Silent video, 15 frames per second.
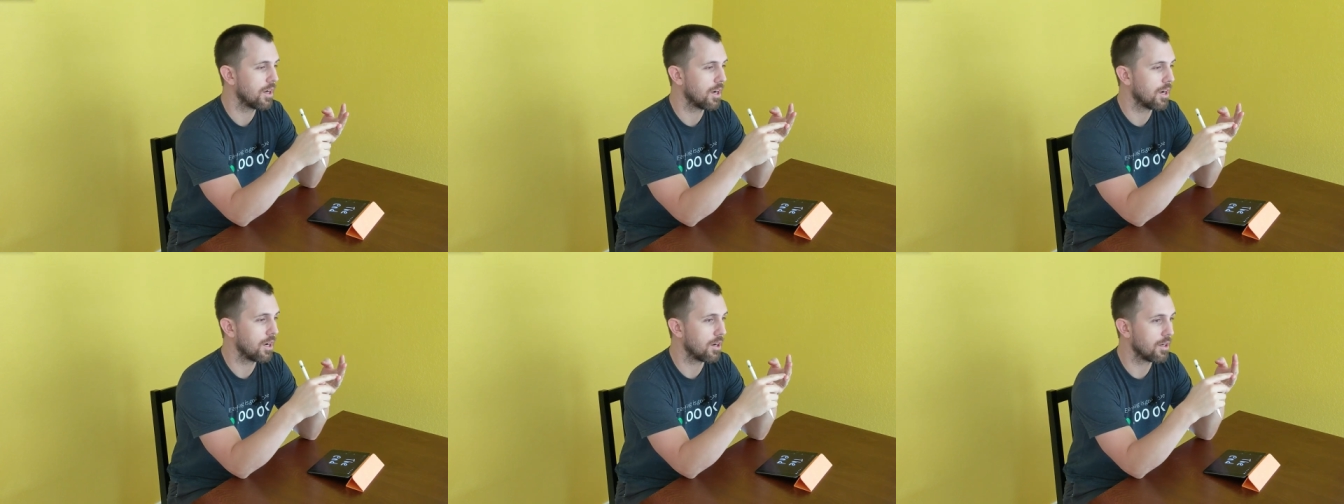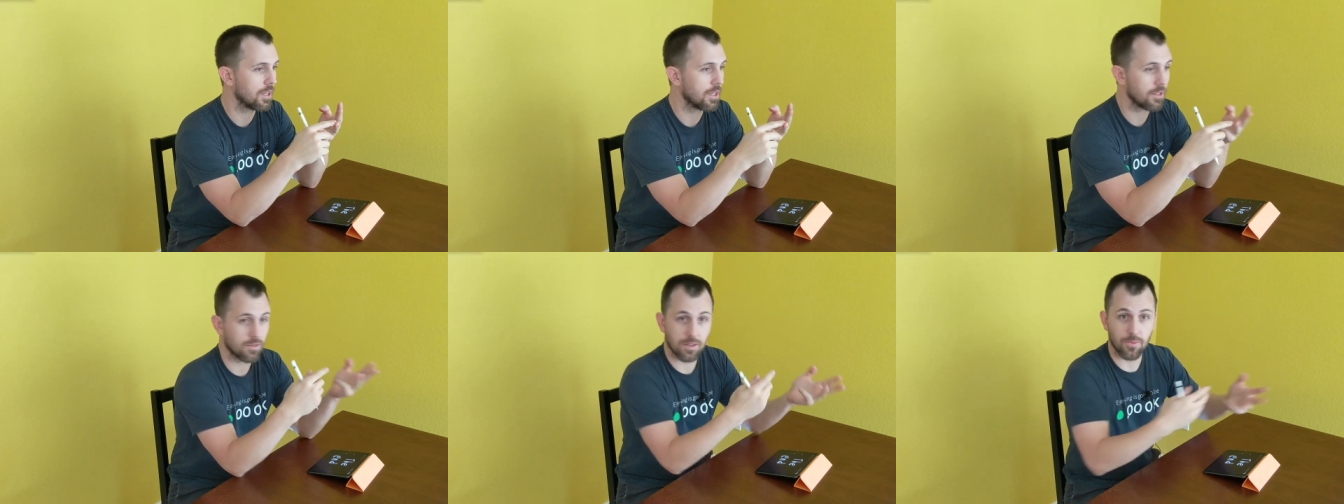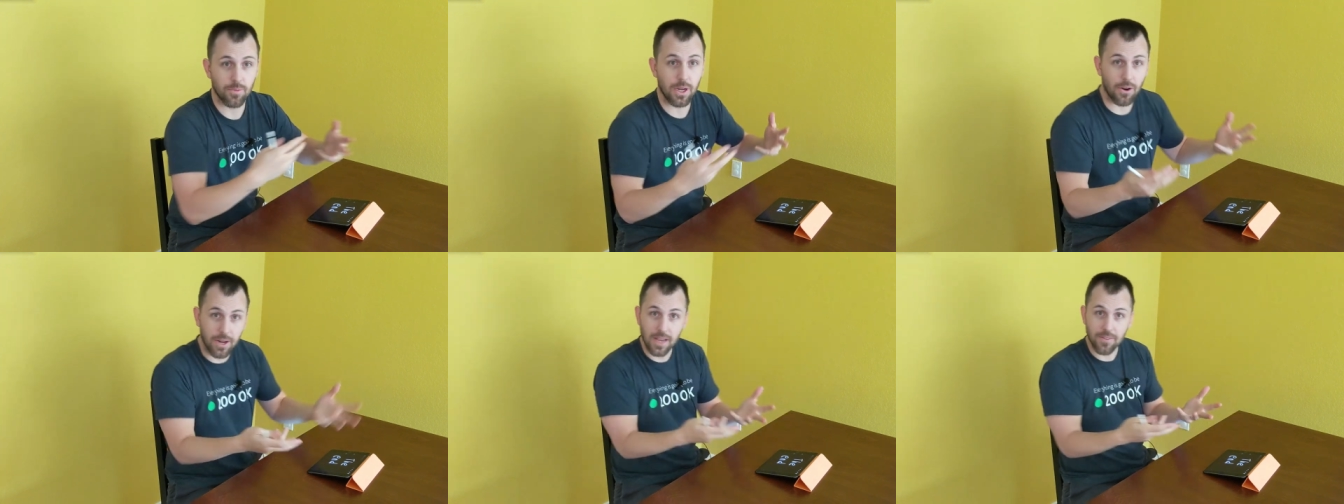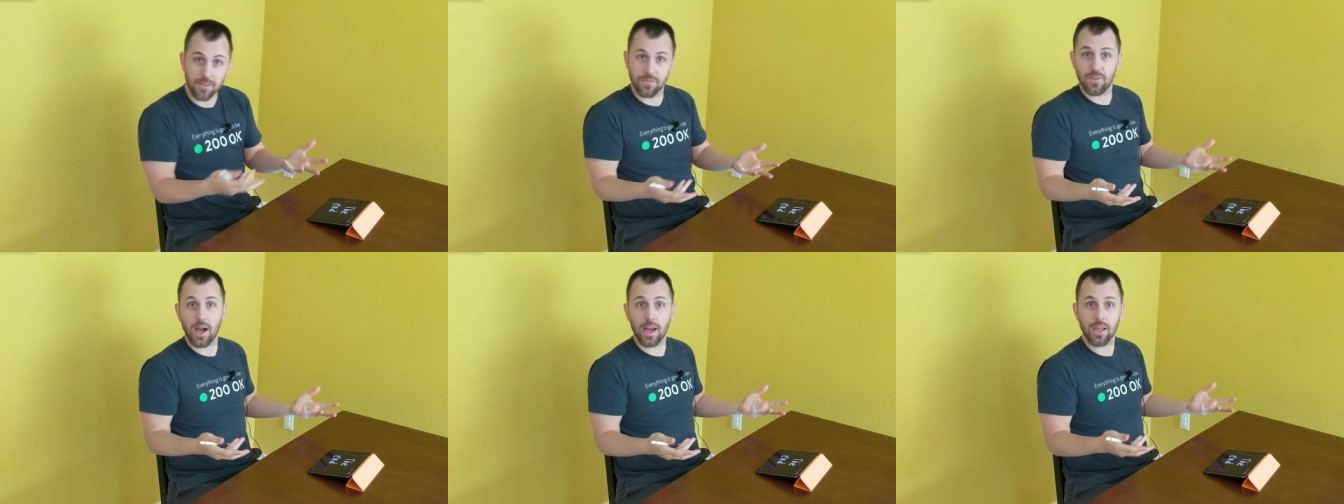Uh, and, and we already have
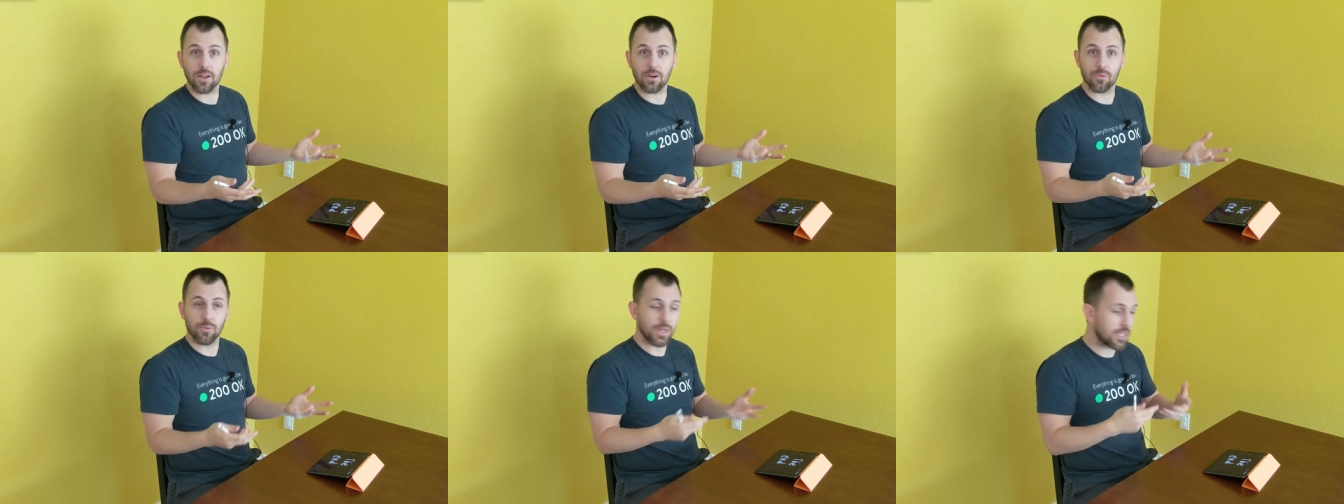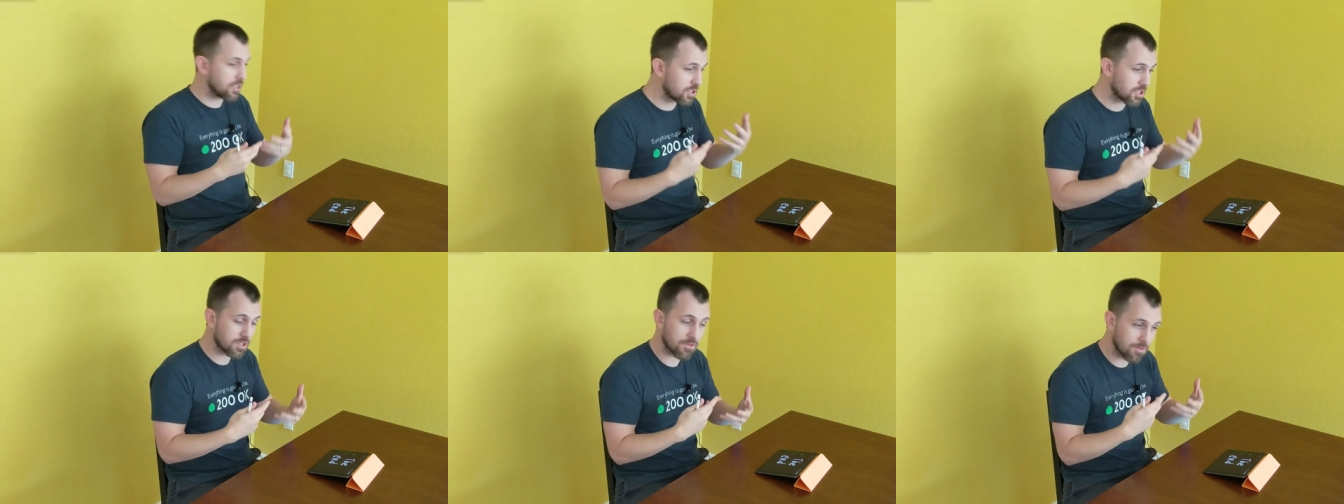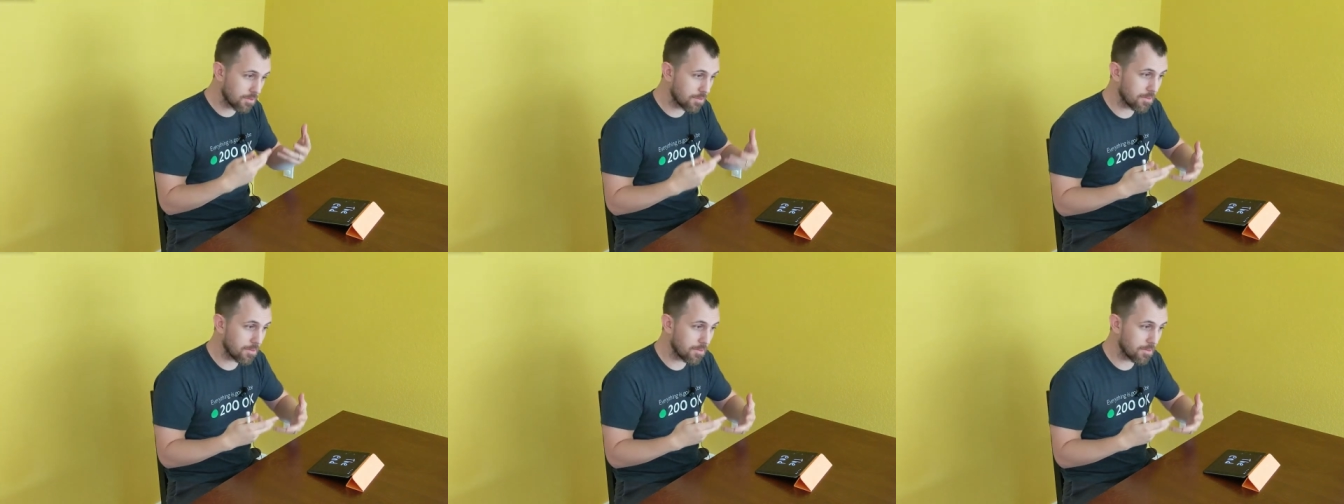the file. We can just